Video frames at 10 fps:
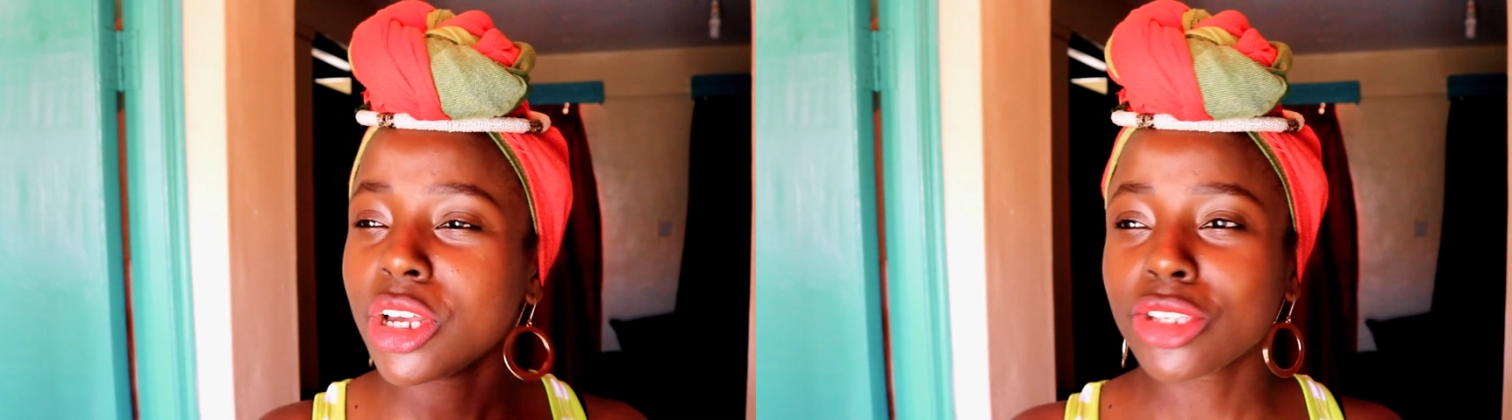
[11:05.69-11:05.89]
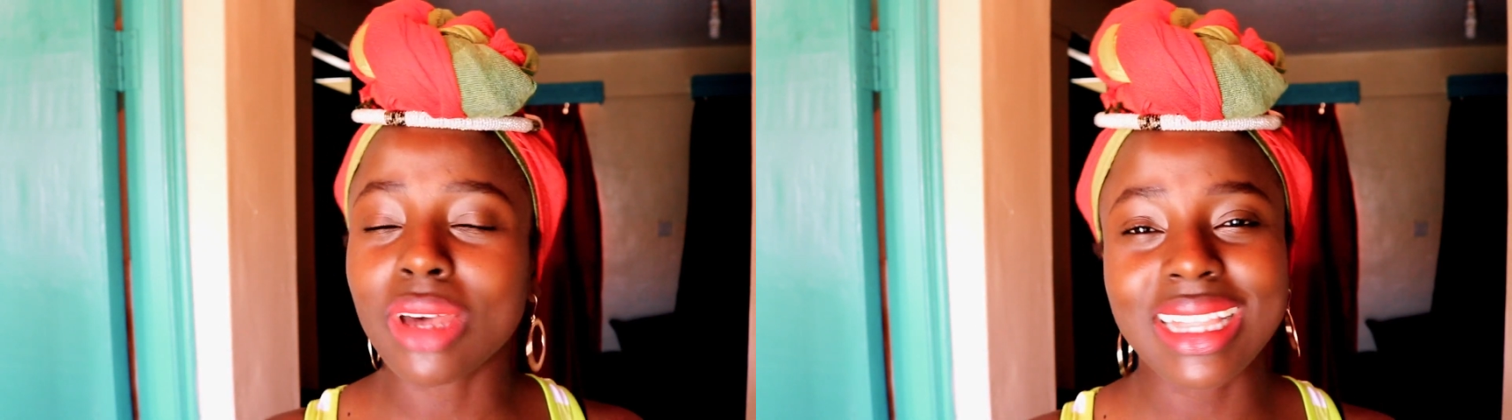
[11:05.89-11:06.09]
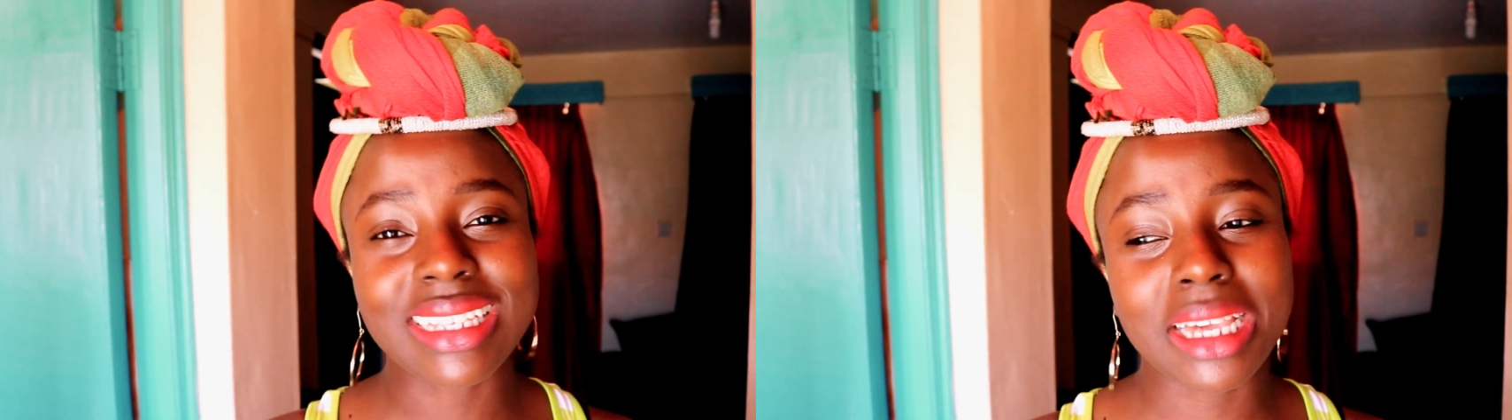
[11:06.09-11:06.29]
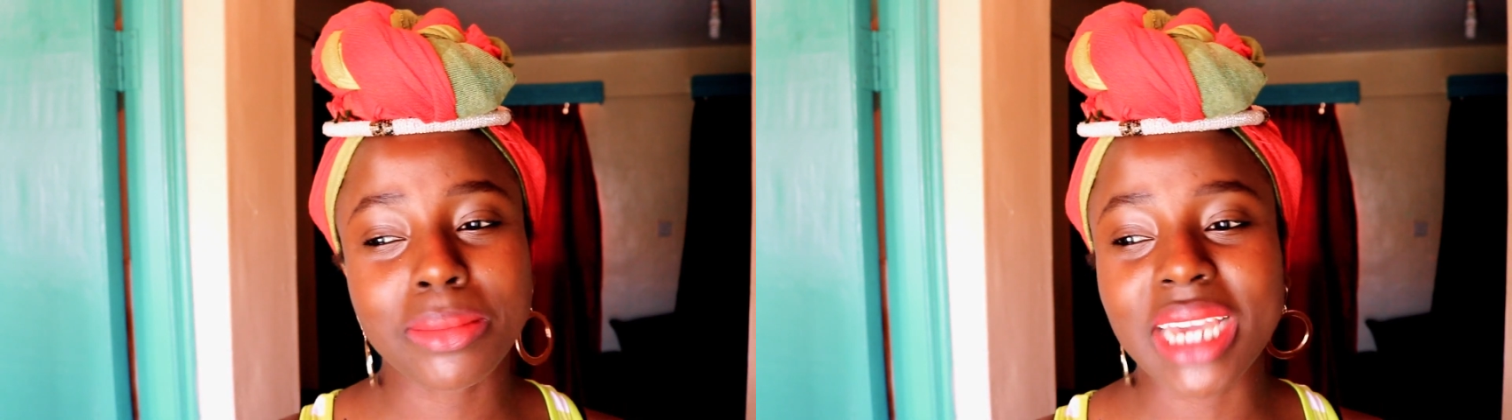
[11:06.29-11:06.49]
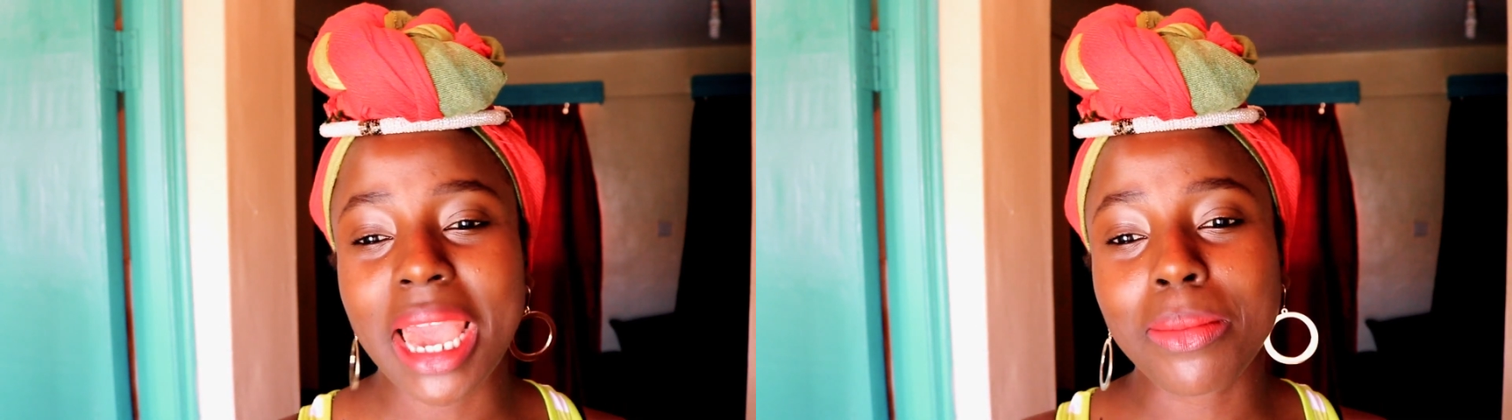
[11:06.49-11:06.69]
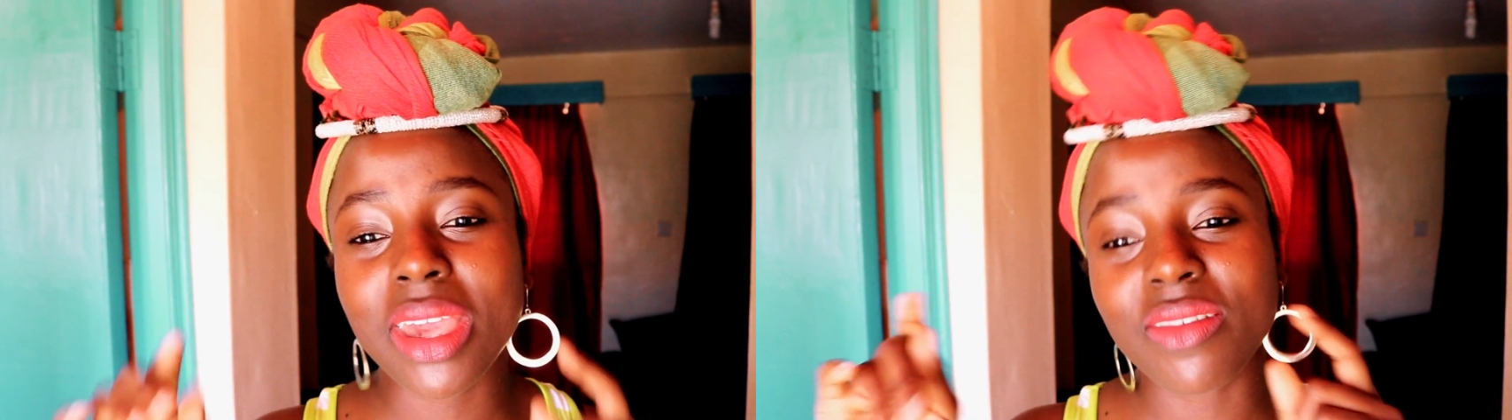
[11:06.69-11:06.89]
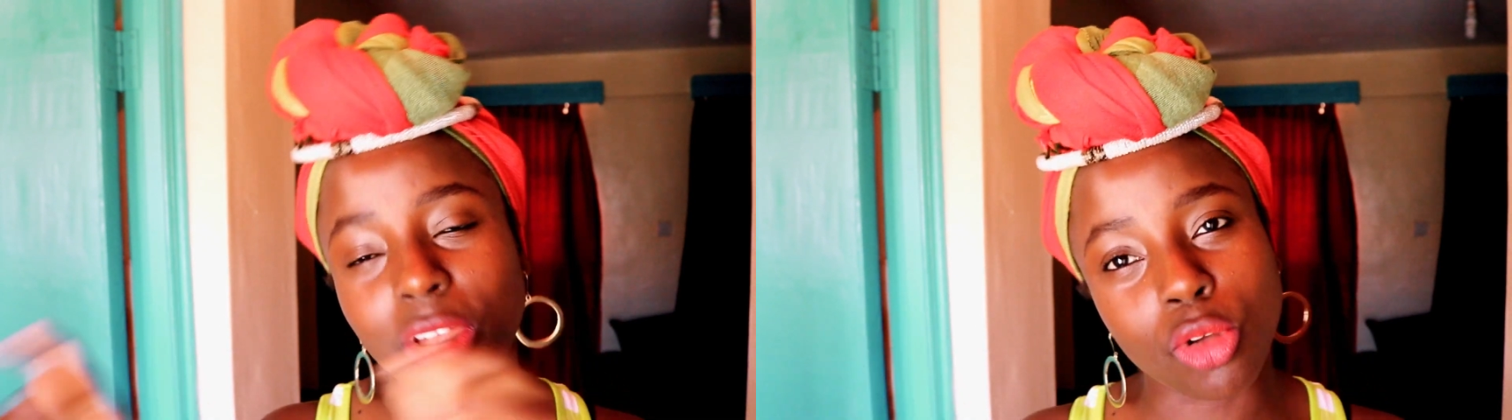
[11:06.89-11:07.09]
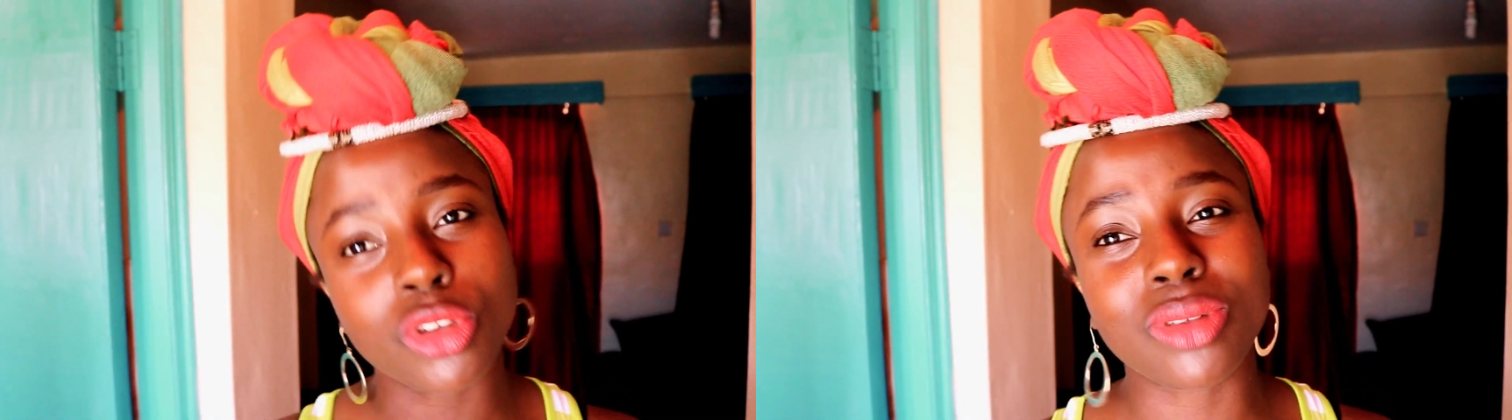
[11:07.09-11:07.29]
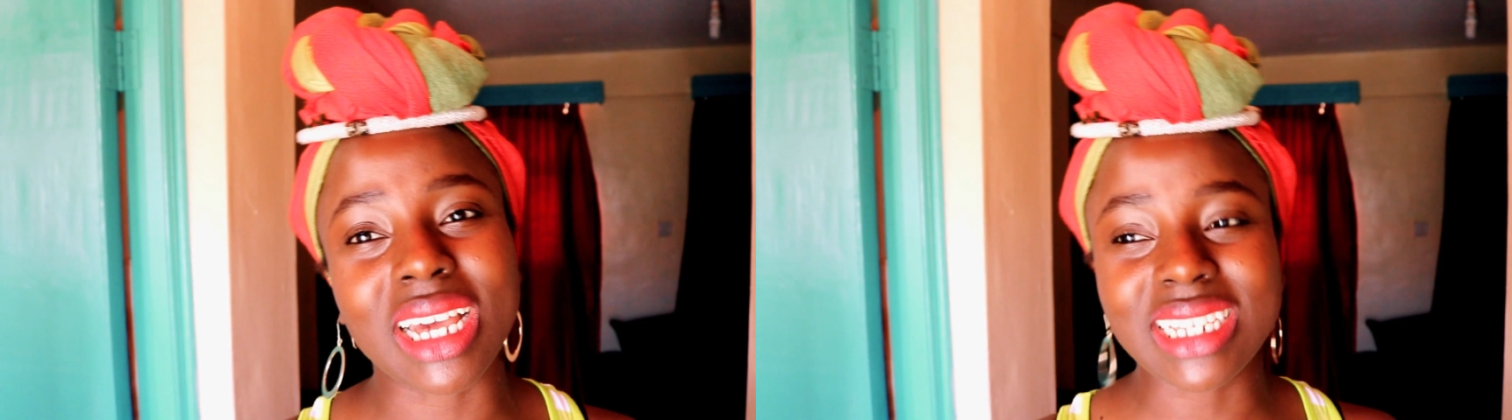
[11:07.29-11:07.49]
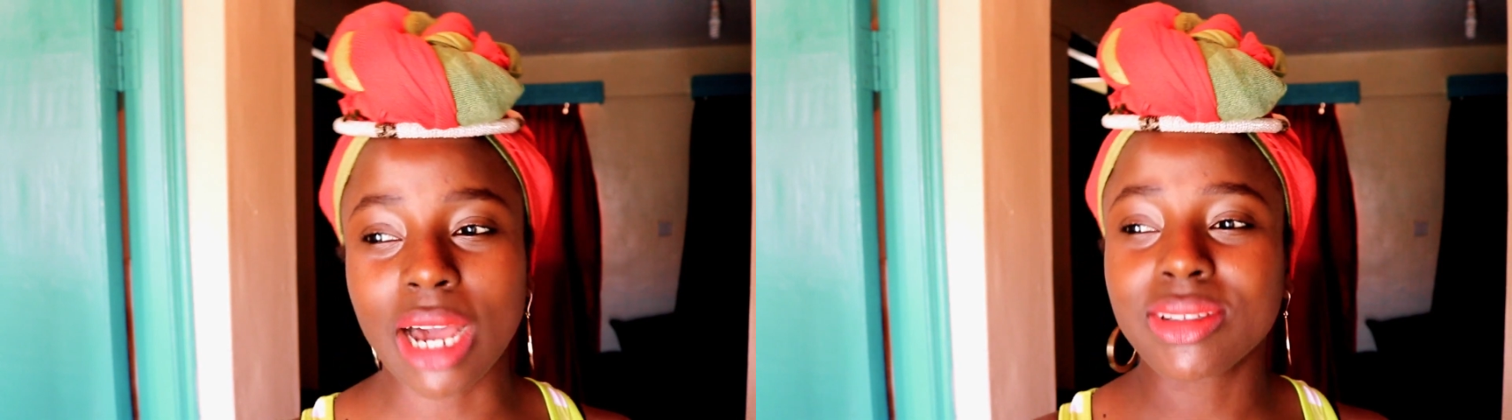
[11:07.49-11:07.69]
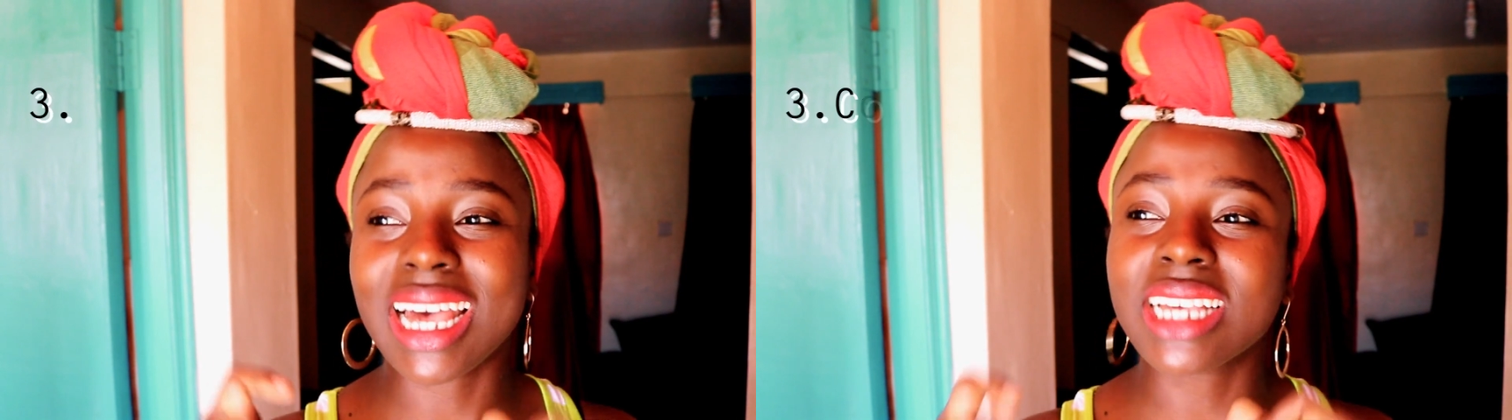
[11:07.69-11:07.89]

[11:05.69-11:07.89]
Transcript: so at the same time even go to that house